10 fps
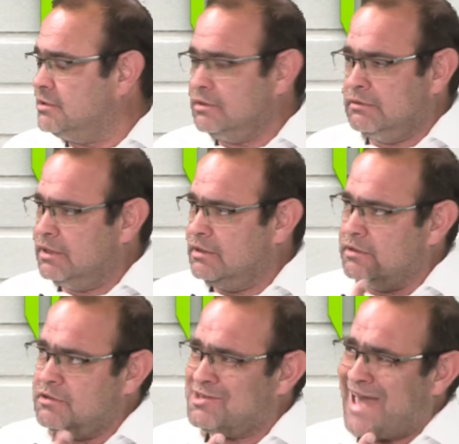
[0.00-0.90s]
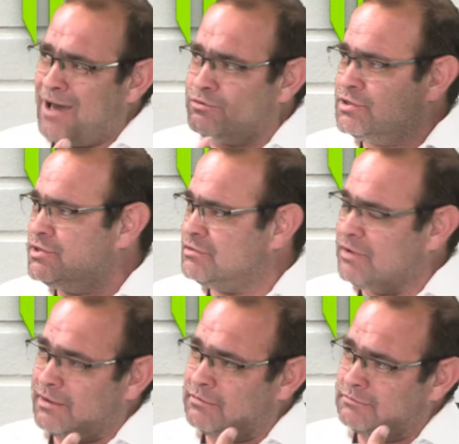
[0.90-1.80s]
in thousands,
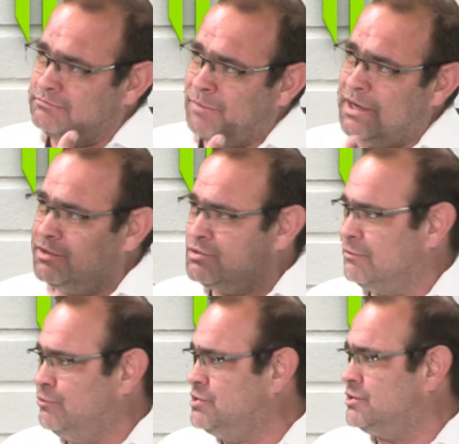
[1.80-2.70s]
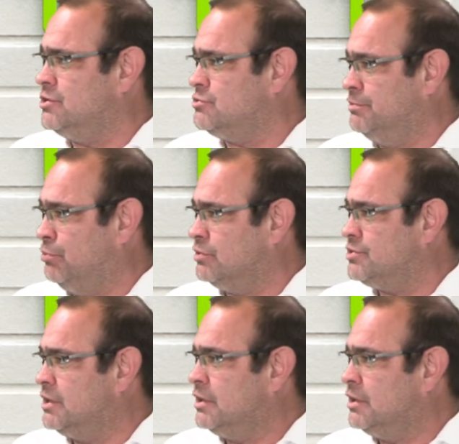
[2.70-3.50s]
millions of research reports,